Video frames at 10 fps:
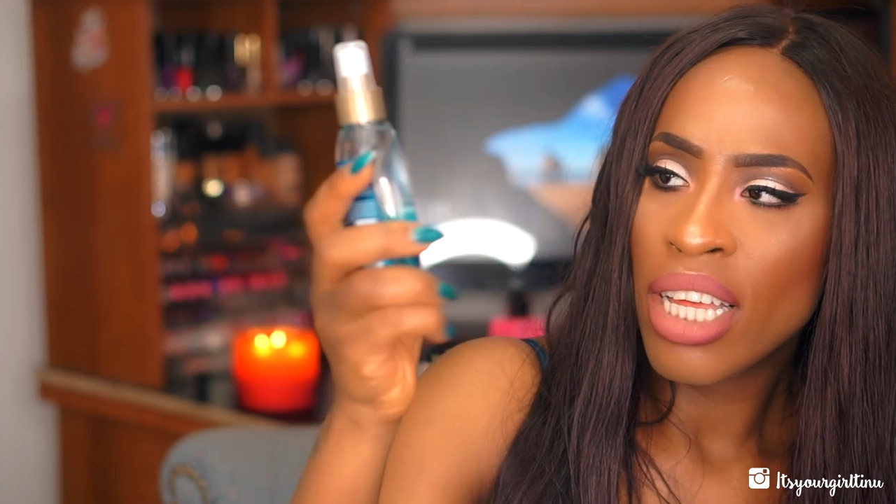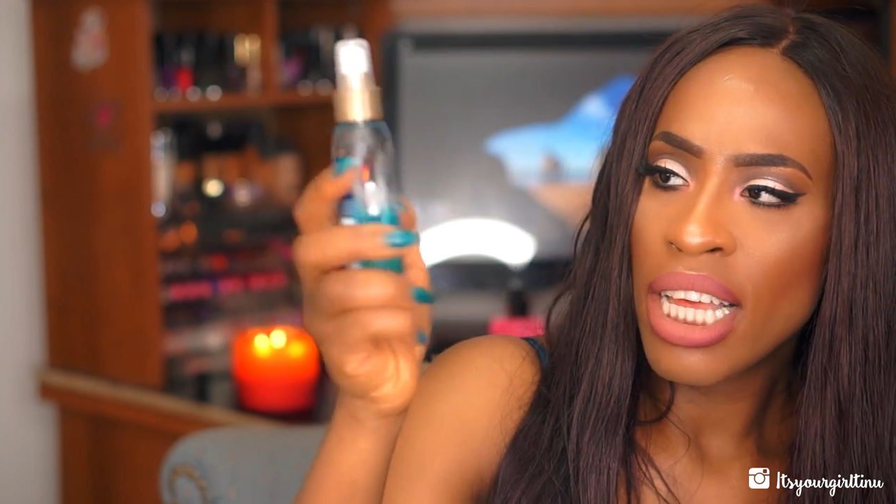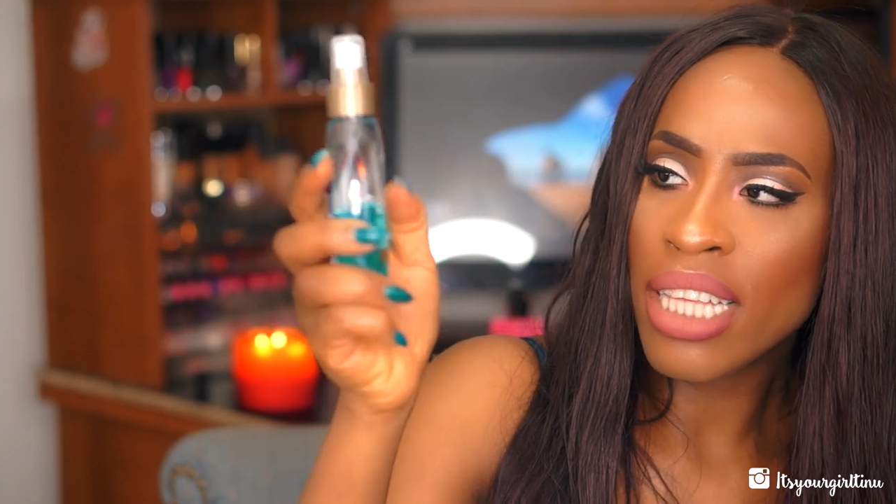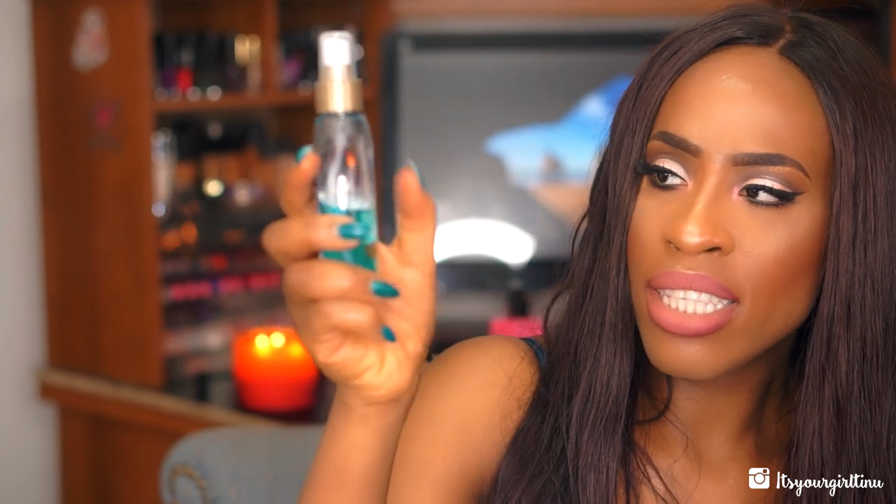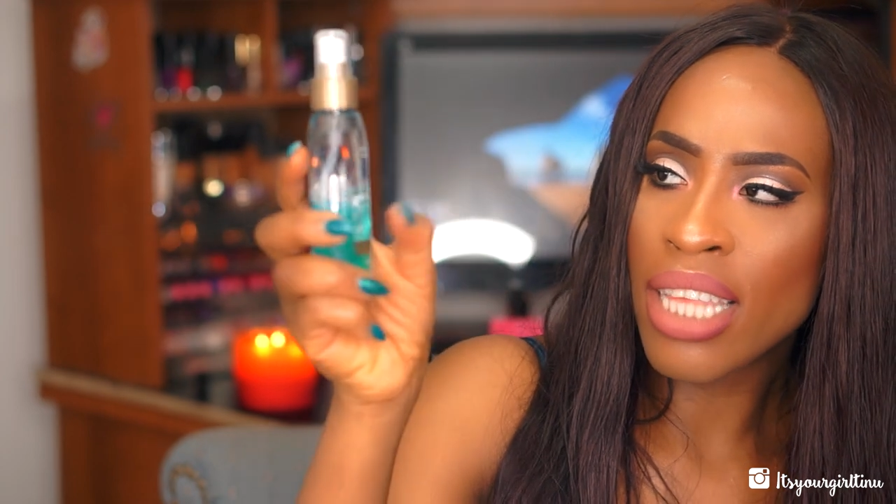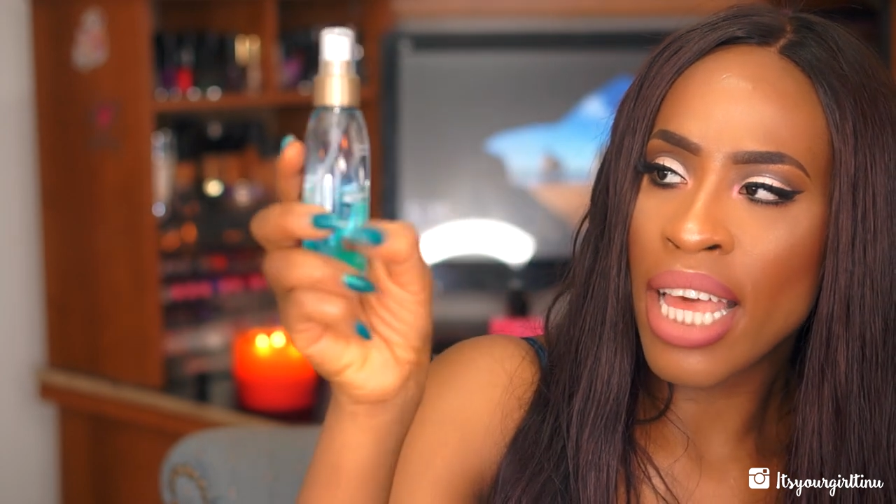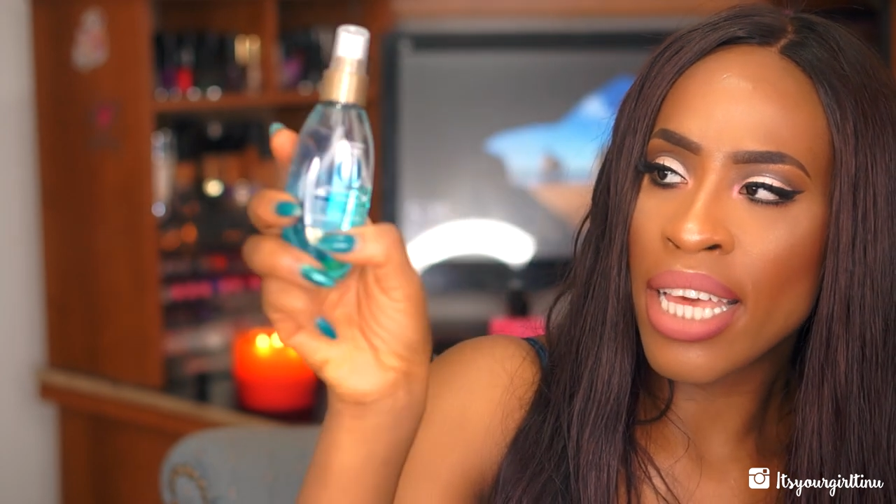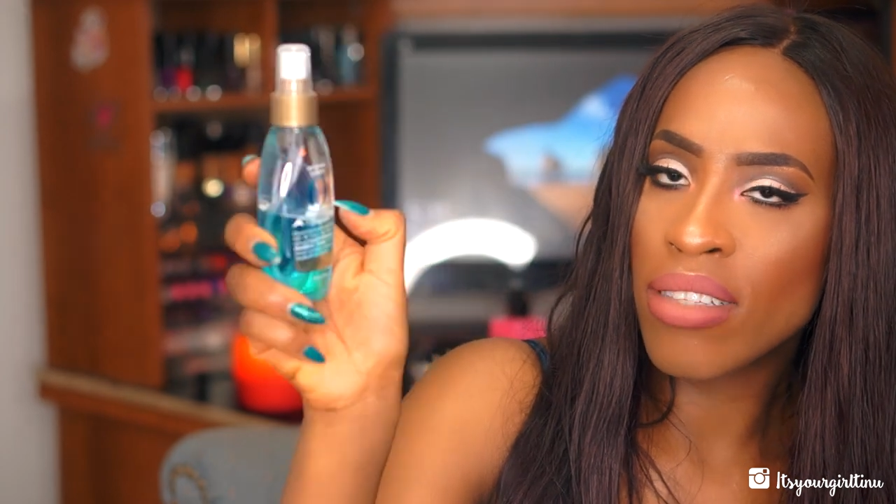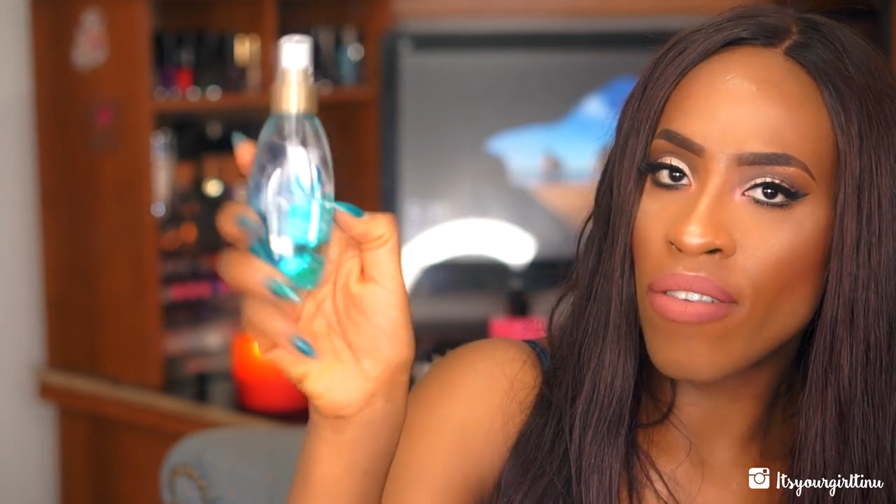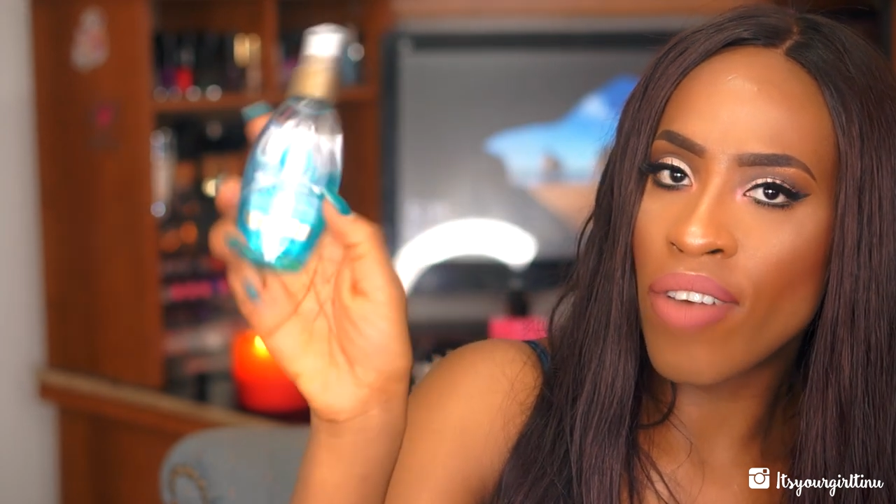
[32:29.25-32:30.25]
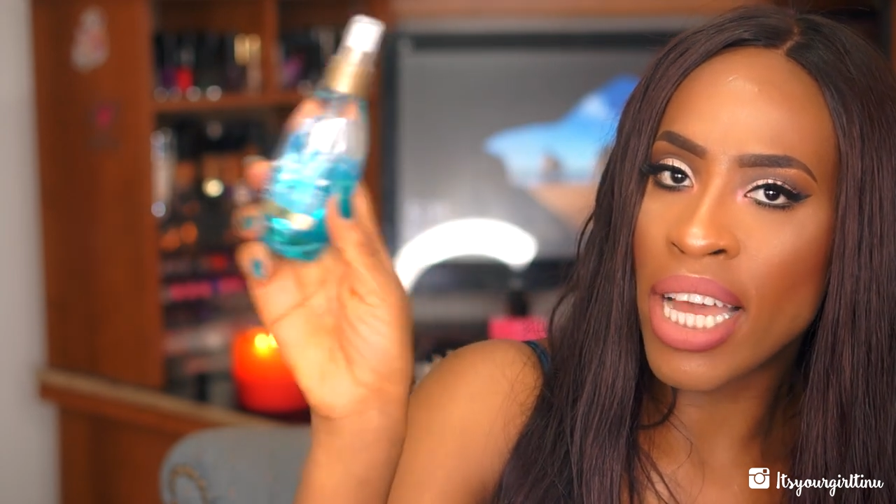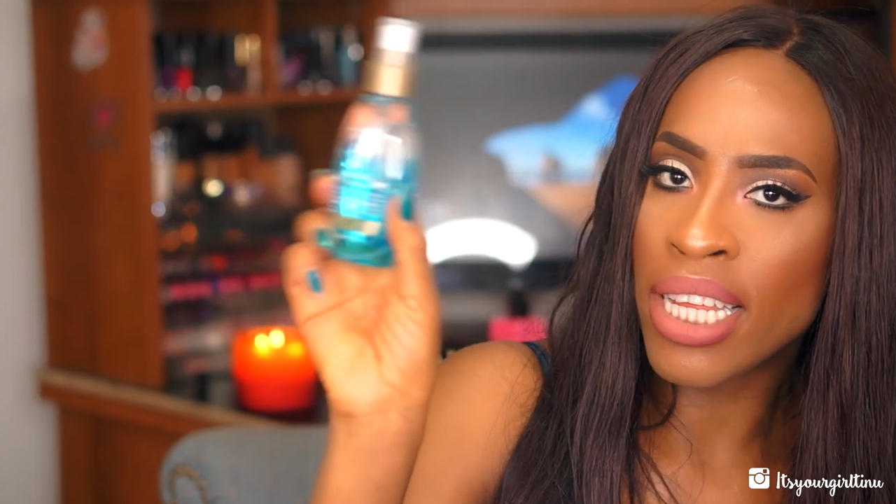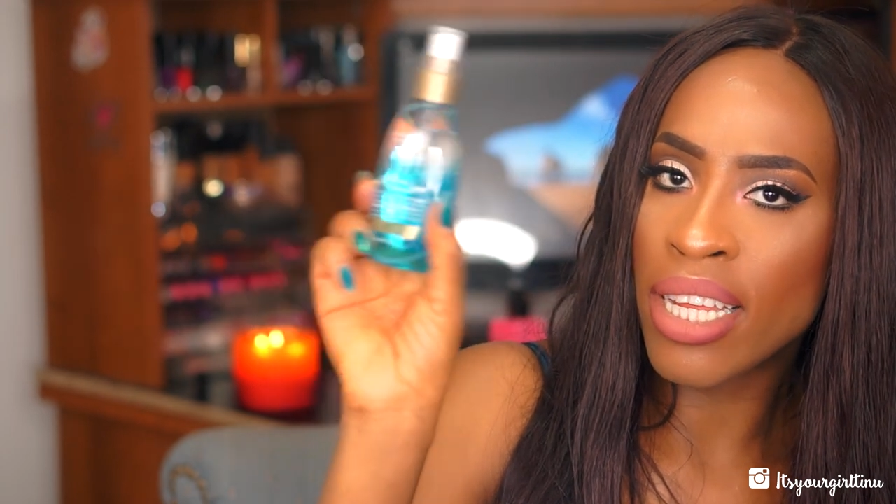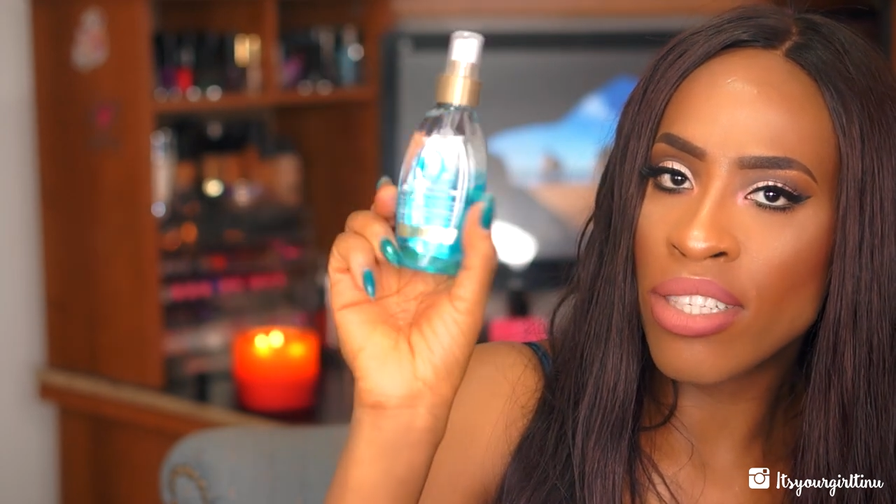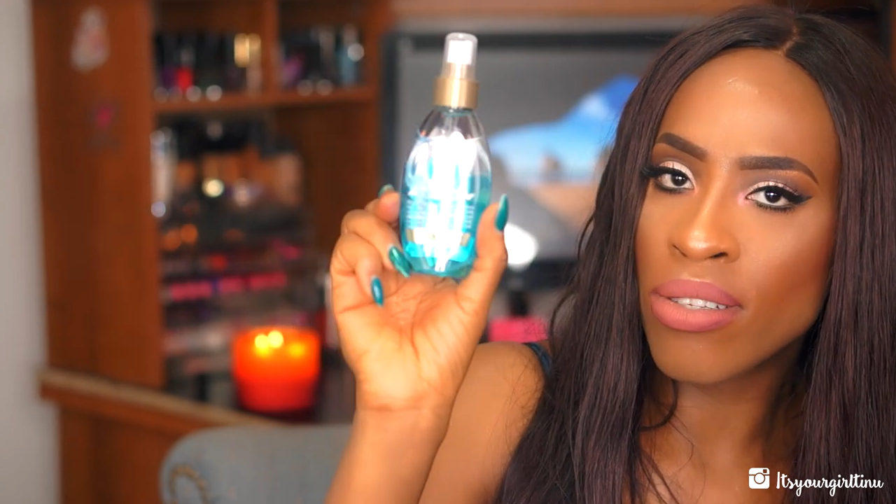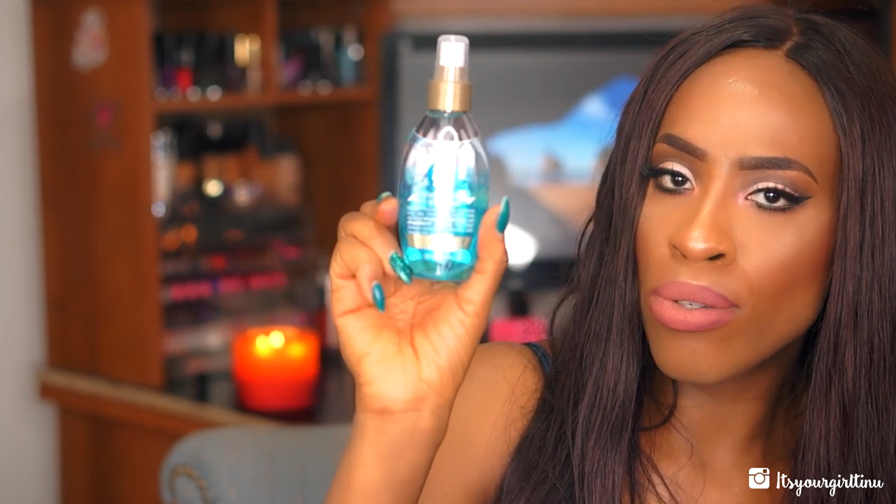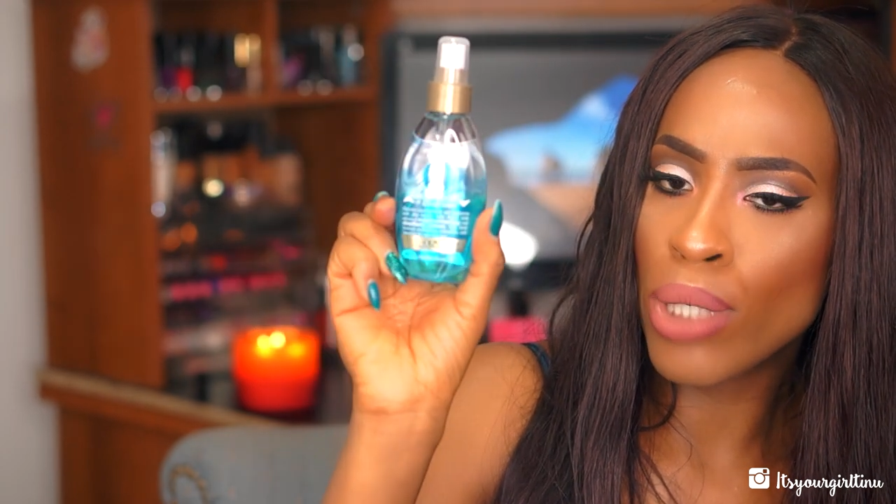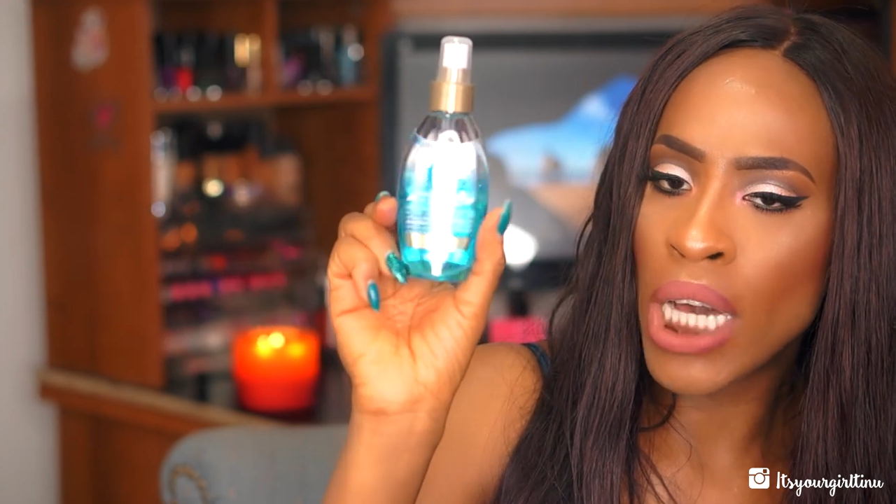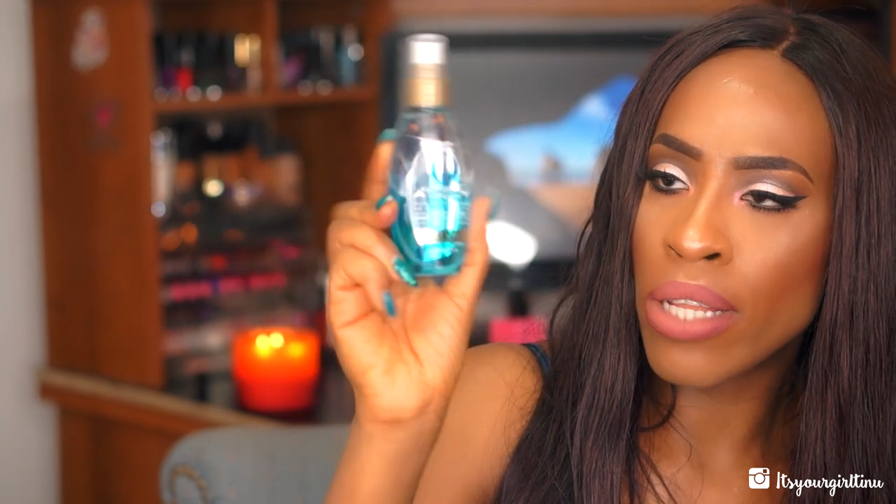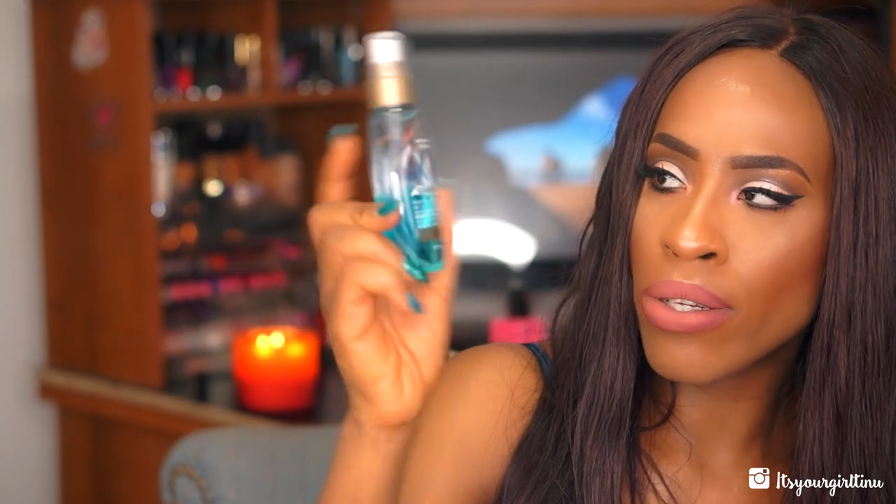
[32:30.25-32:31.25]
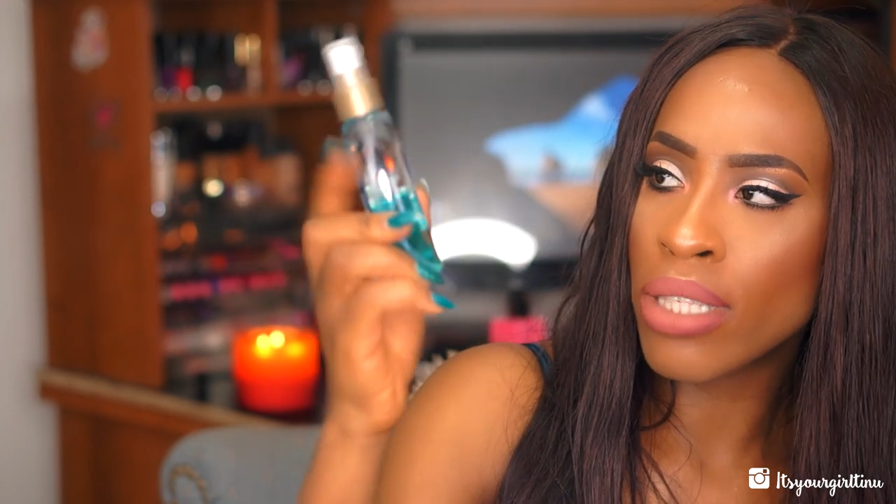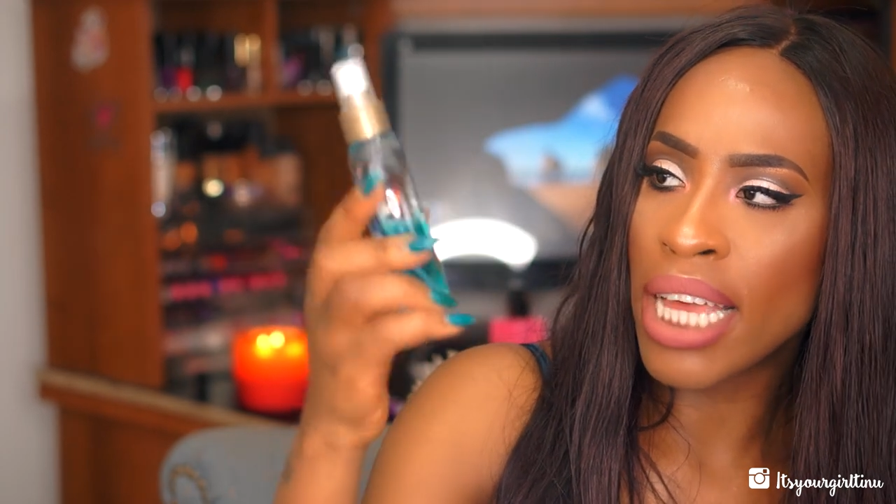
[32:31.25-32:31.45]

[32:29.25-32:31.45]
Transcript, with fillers: it's like divided into two colors.